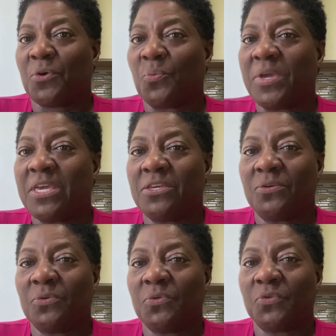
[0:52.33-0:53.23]
We
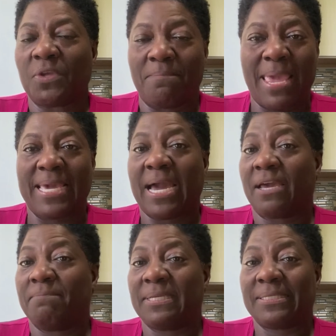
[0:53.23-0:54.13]
use and make
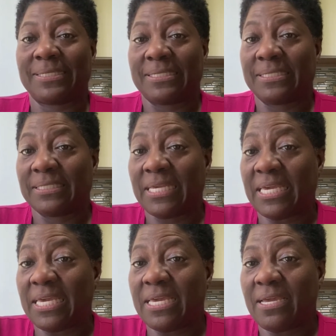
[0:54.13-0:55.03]
hibiscus
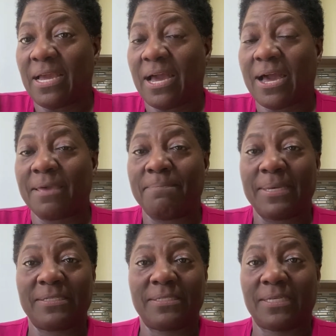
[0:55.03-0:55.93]
tea,
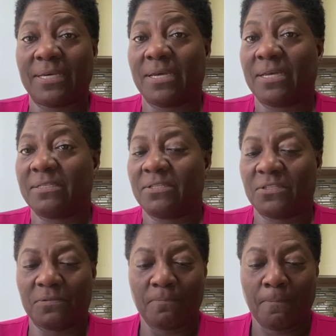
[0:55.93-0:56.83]

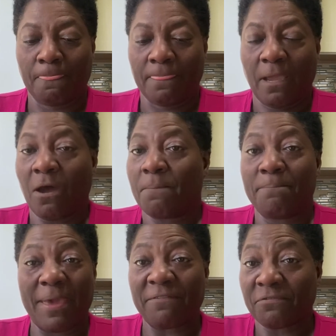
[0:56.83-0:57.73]
hibiscus
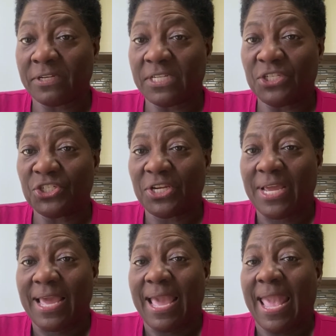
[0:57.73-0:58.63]
beverage,
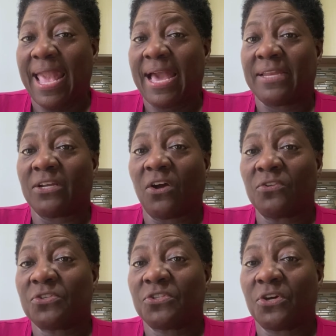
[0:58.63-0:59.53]
and
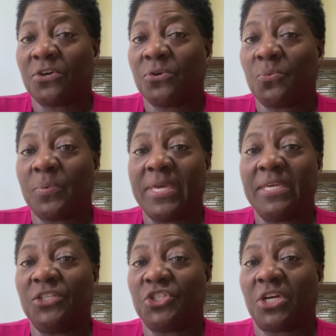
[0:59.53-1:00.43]
also
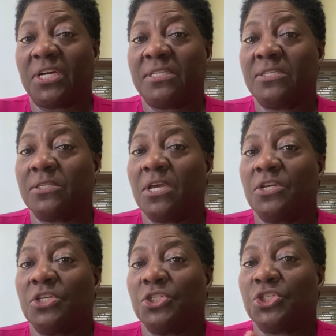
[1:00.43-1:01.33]
we just
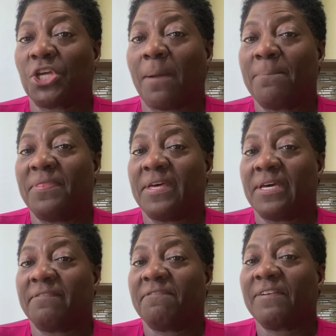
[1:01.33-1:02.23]
chop
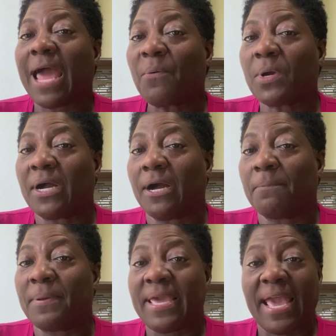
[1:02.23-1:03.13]
the flower up
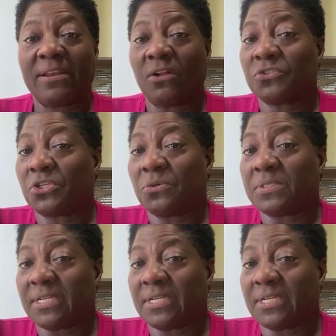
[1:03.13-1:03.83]
and also use it